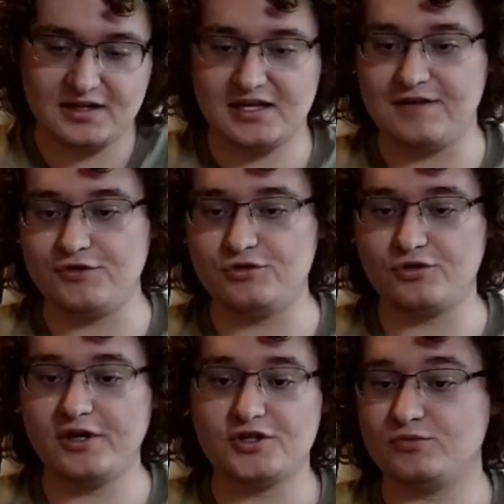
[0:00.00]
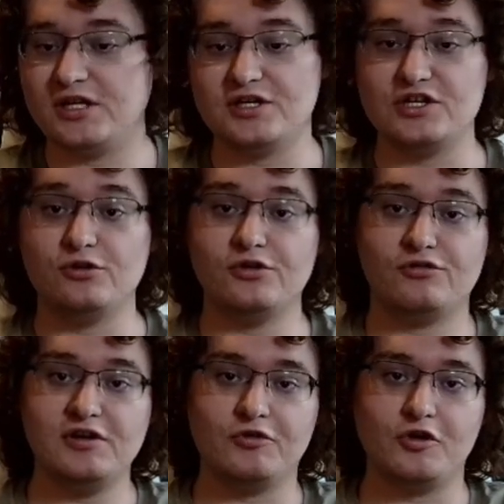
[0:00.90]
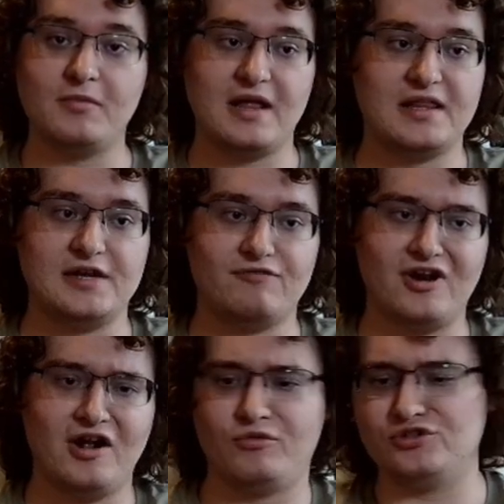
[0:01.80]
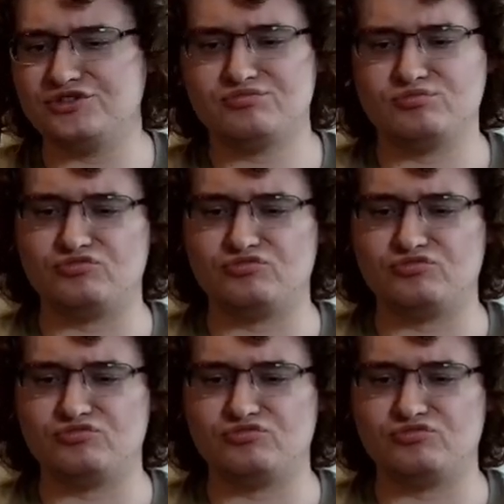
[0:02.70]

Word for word: if you join us we could get you the three room and then if not we'll just